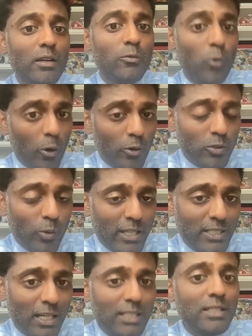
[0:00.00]
Royals
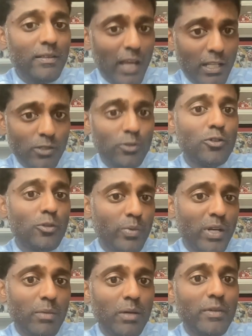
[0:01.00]
White Sox, that's YouTube
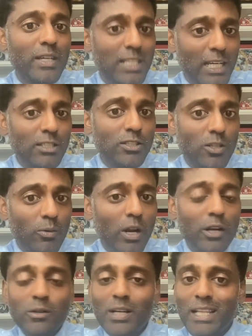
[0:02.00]
Premium. Texas
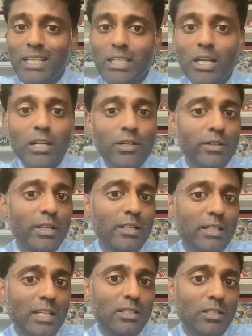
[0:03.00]
Toronto, I like the under there.
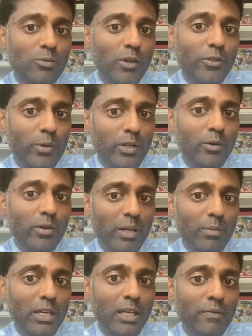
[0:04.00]
Texas has won 3 in a row
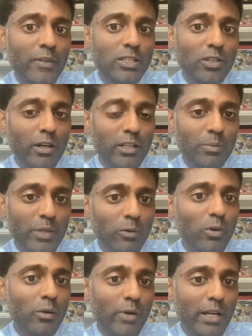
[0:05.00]
coming in, starting to play
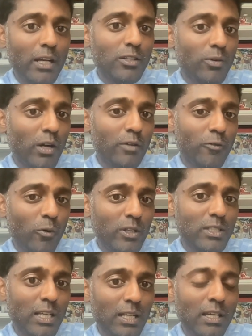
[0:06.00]
well right now. Toronto
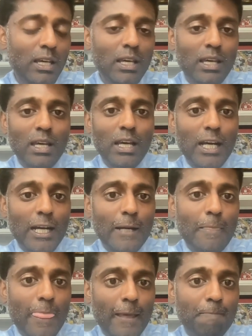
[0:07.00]
4-10.
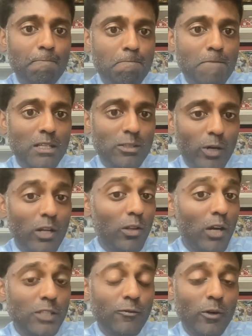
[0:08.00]
Toronto
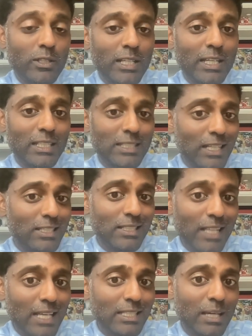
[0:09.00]
lost 4-10 against Texas
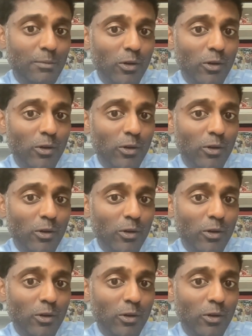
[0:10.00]
last game.